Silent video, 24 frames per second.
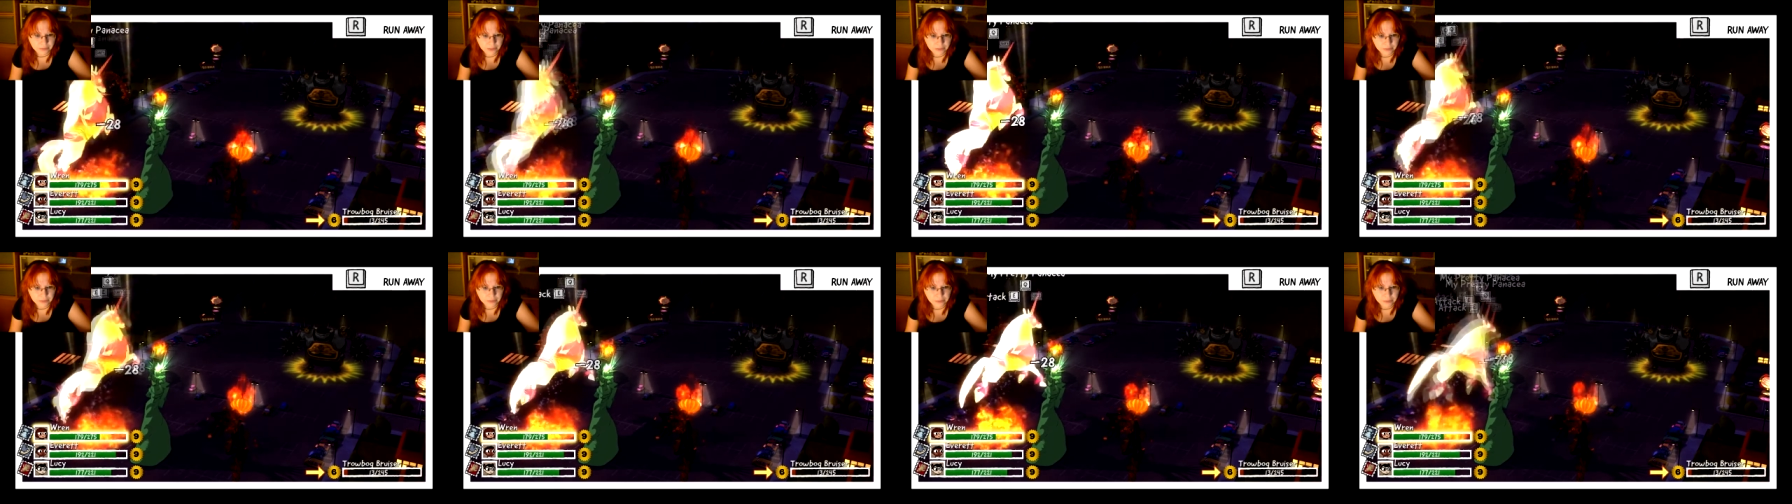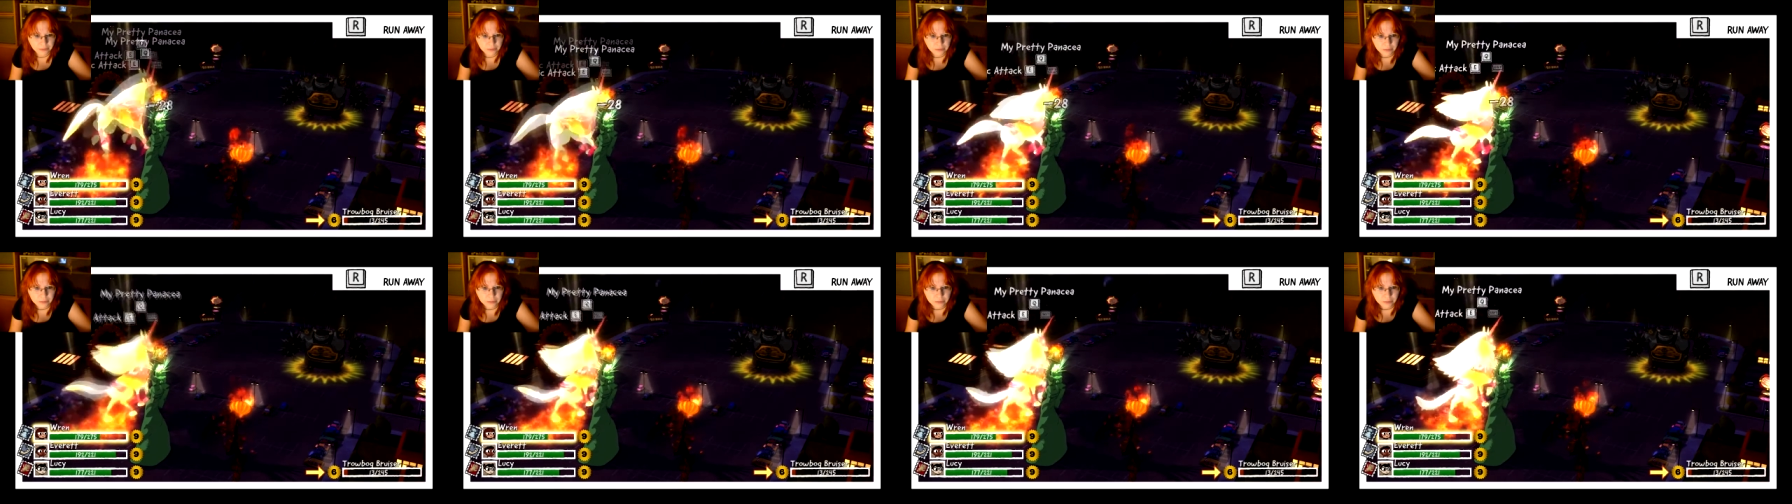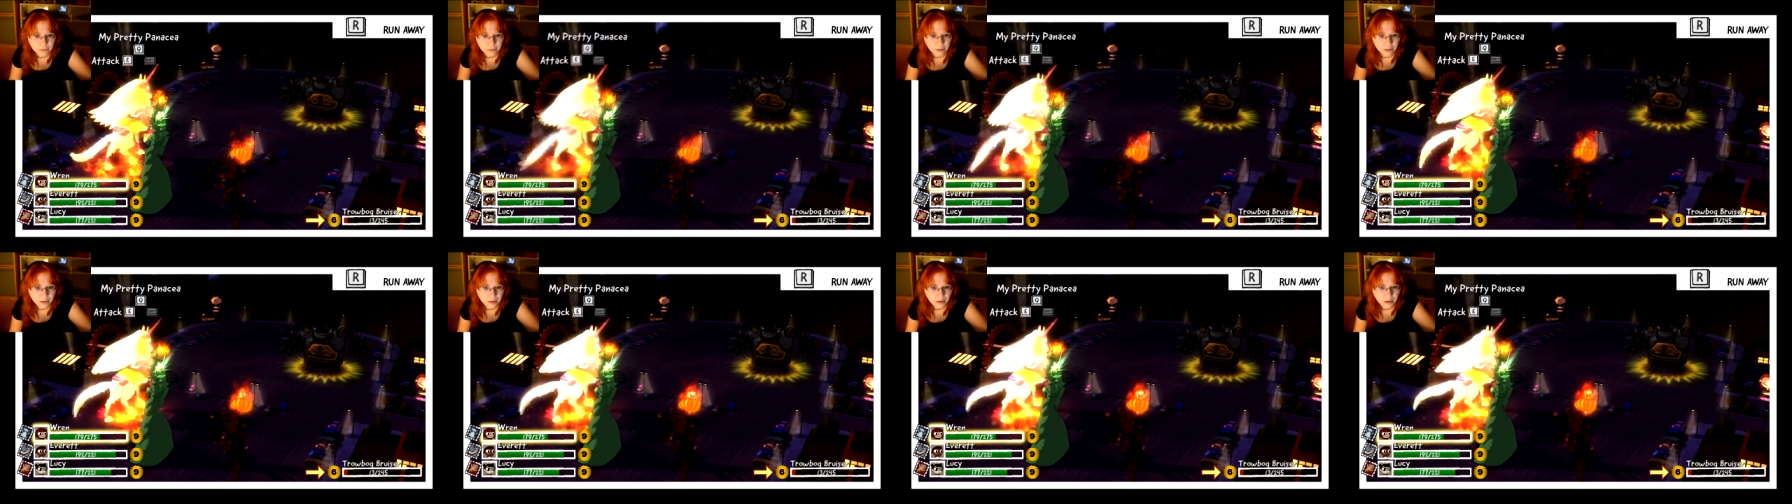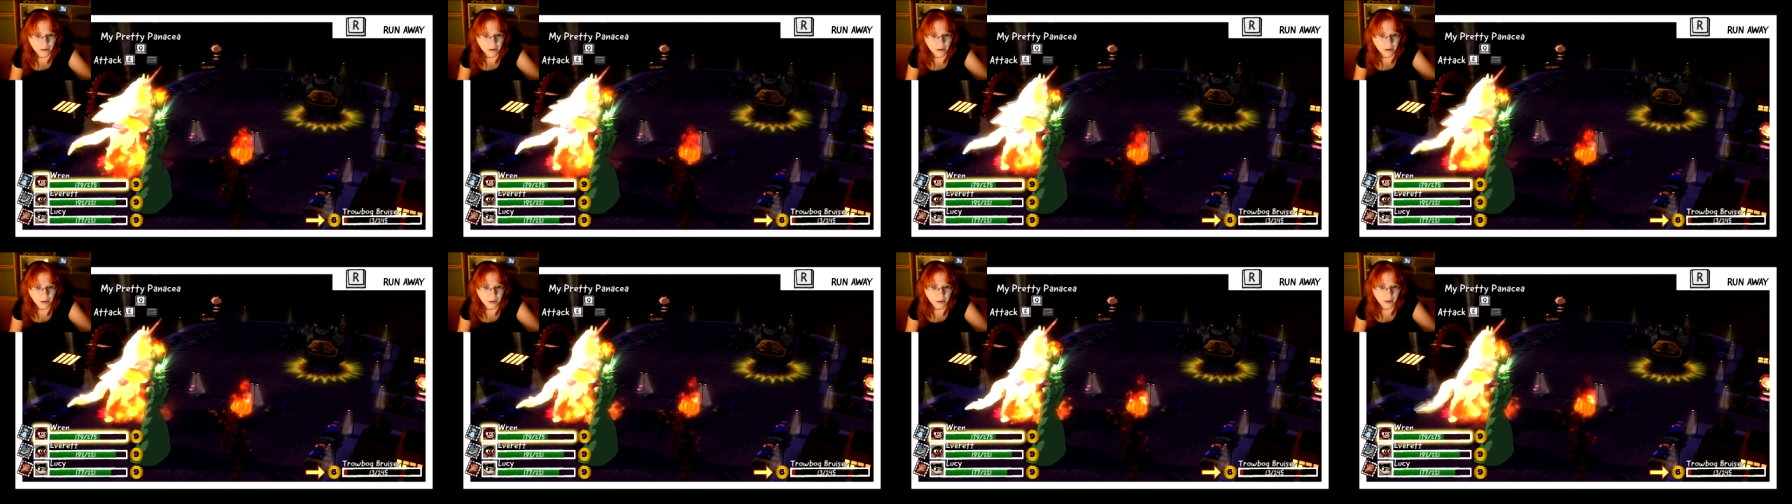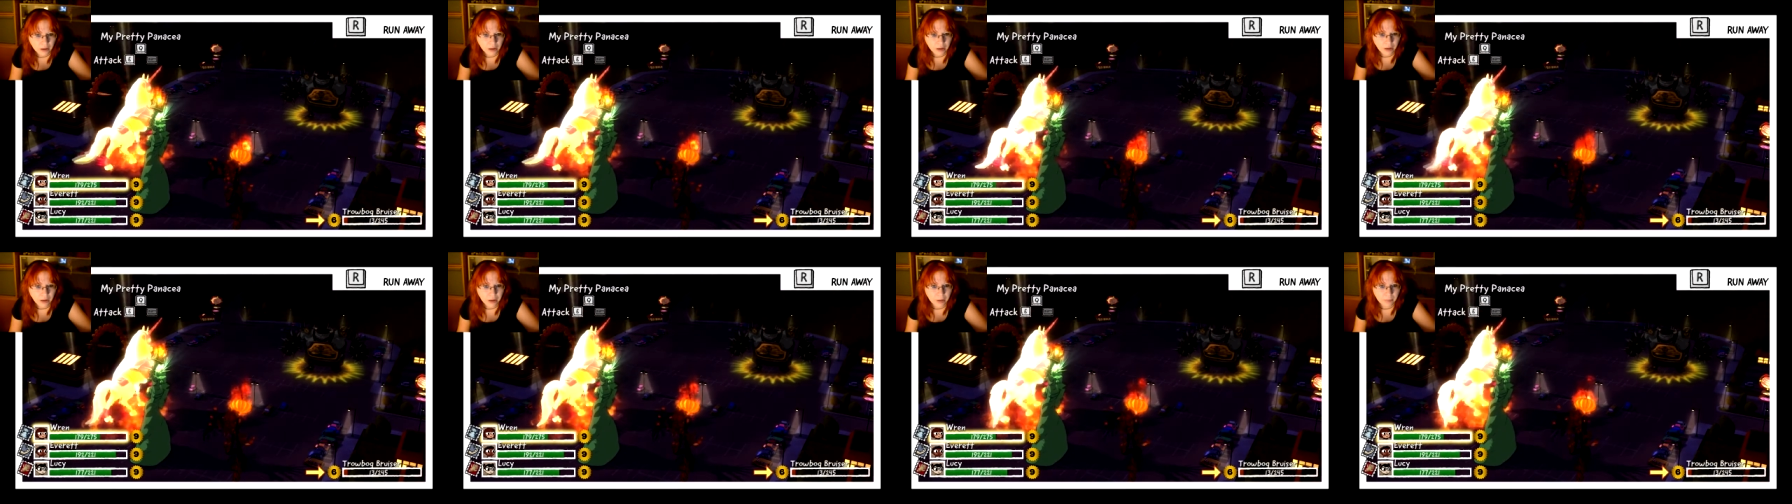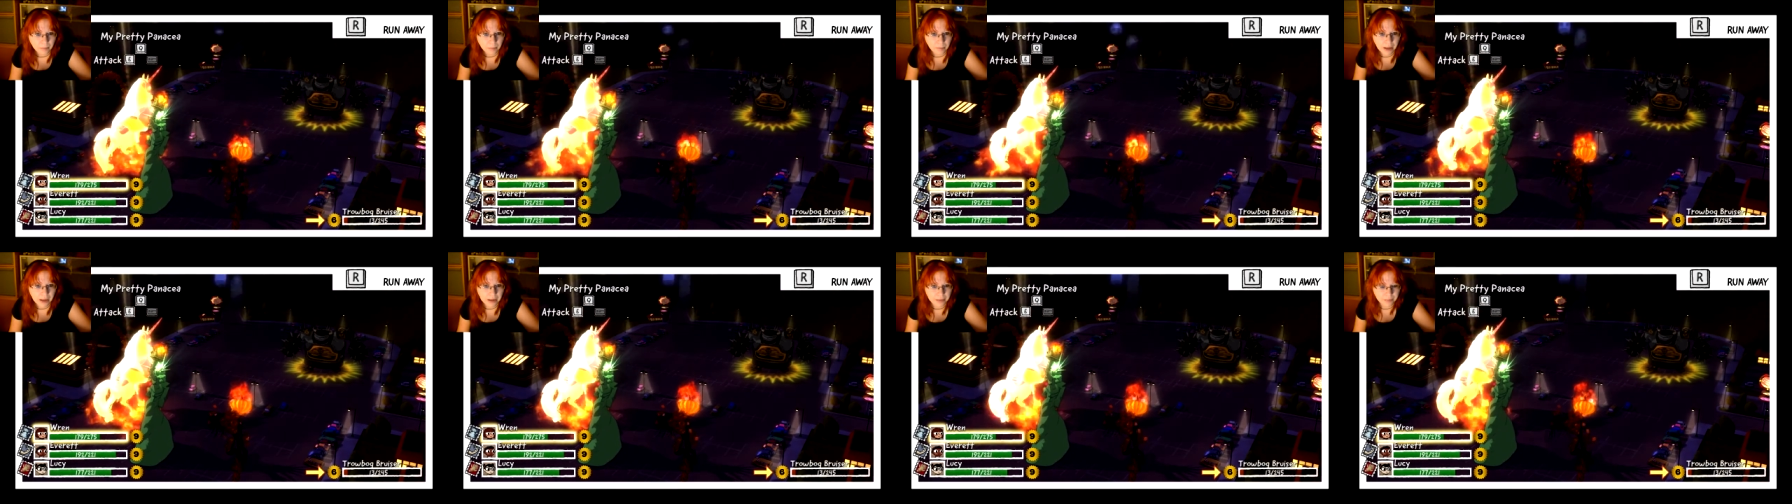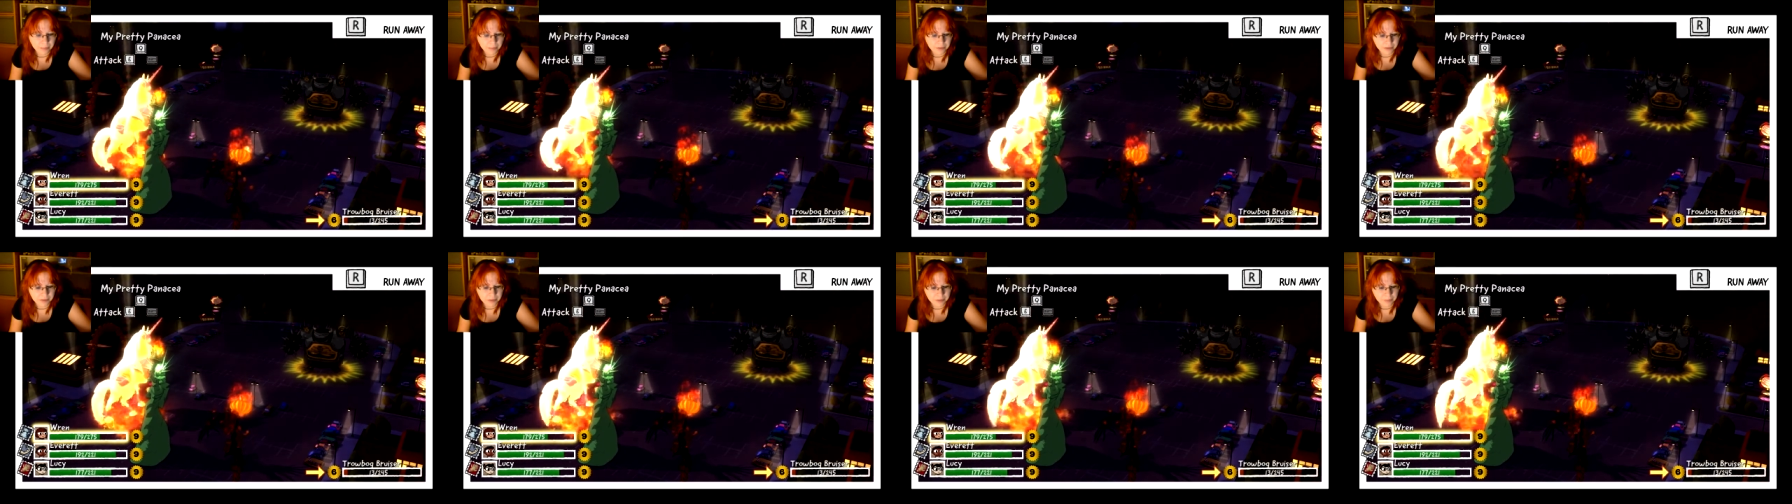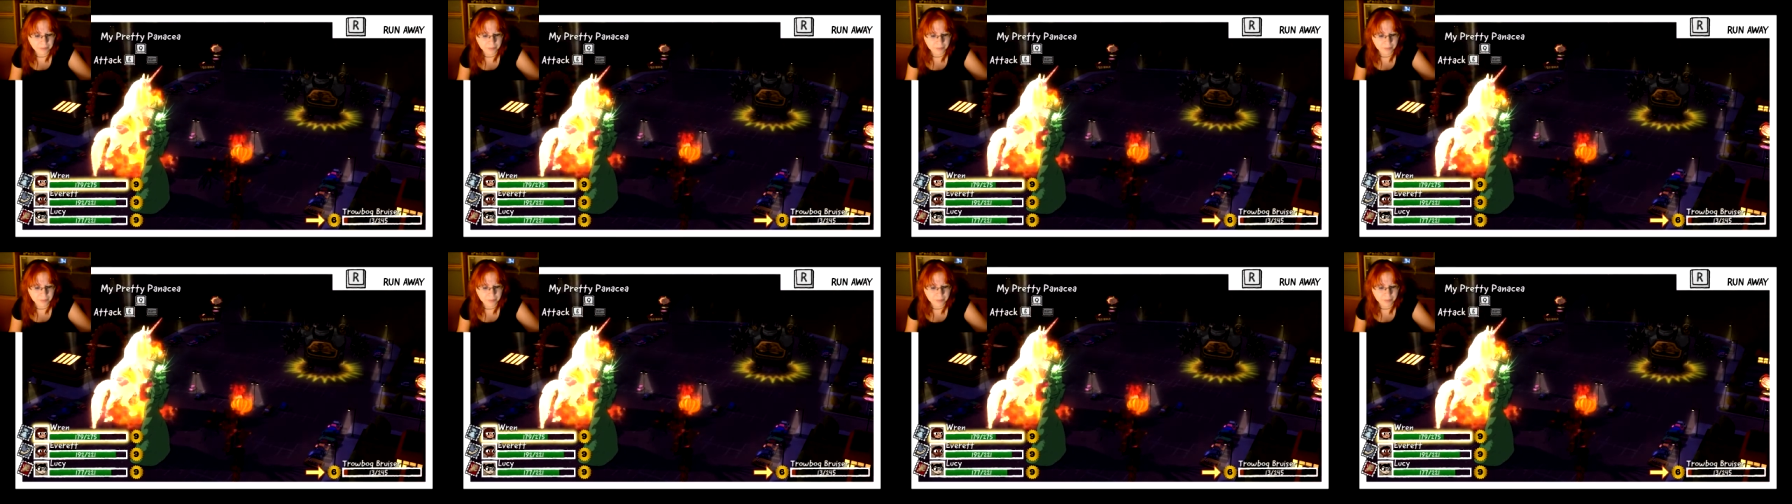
can you do? My pretty